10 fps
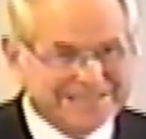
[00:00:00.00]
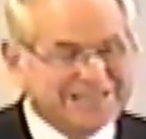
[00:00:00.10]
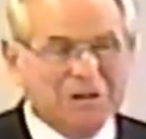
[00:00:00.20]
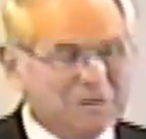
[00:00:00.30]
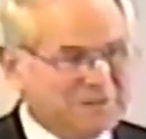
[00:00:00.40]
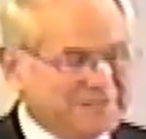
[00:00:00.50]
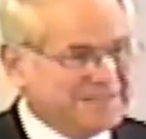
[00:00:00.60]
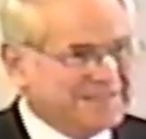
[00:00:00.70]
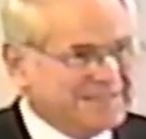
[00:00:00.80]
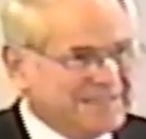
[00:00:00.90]
no,
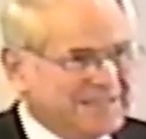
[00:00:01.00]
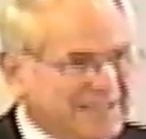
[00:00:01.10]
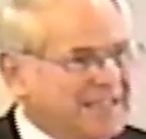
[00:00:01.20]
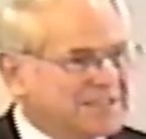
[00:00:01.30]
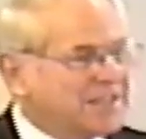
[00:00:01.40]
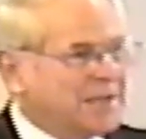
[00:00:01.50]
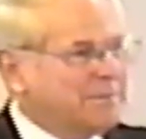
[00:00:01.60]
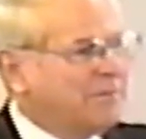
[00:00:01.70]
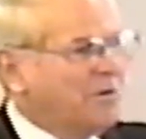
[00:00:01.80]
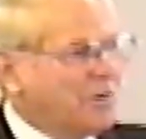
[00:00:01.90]
he has led
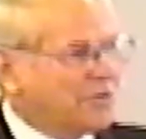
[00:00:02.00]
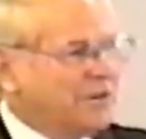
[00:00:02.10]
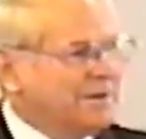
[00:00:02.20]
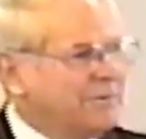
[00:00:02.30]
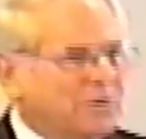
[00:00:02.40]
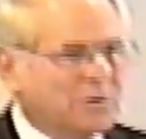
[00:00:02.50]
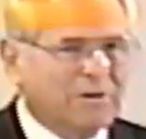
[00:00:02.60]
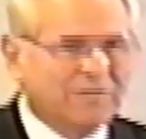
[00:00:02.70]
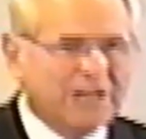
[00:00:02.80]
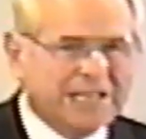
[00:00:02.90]
him forth into full
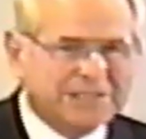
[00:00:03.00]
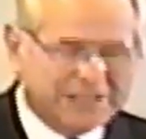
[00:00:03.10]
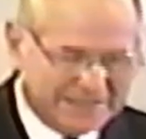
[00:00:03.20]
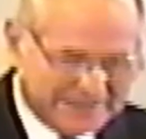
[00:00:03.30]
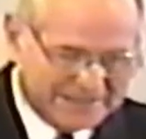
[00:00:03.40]
revelation.